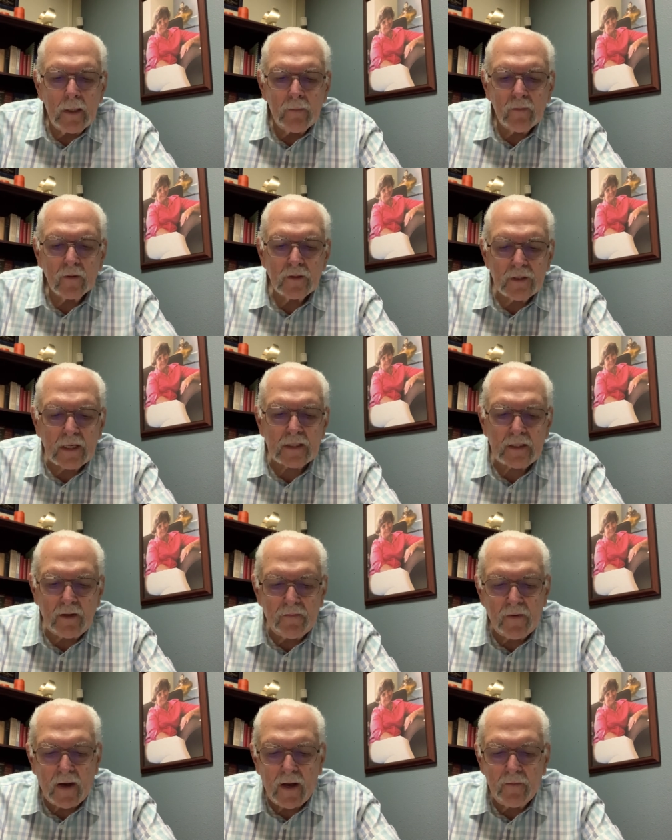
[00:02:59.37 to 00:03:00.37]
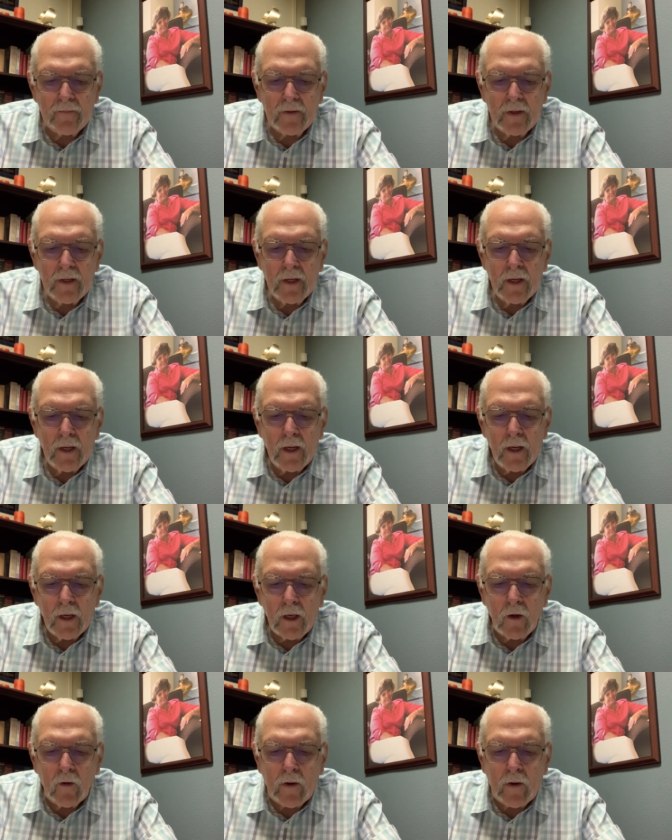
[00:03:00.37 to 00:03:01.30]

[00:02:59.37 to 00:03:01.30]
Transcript: Verse 65 You